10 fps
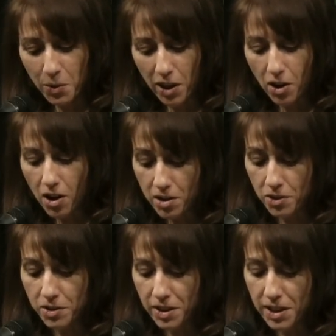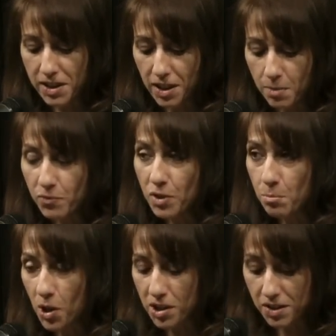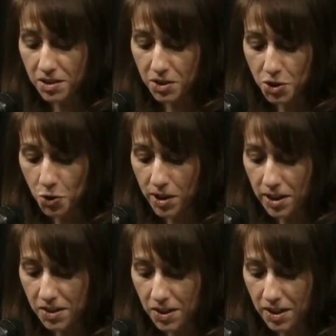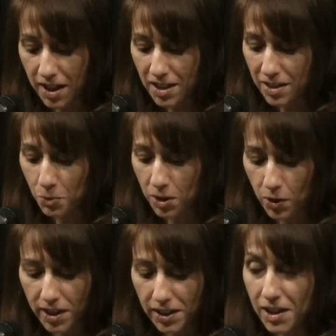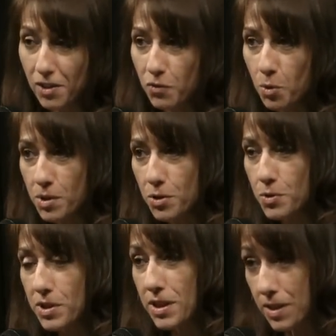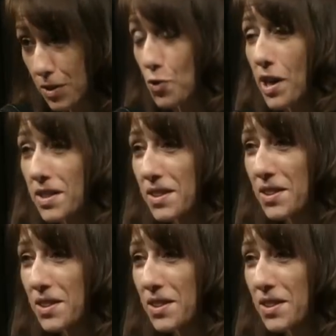We are honored that he has come from Boston to join us tonight, and we greatly look forward to his address.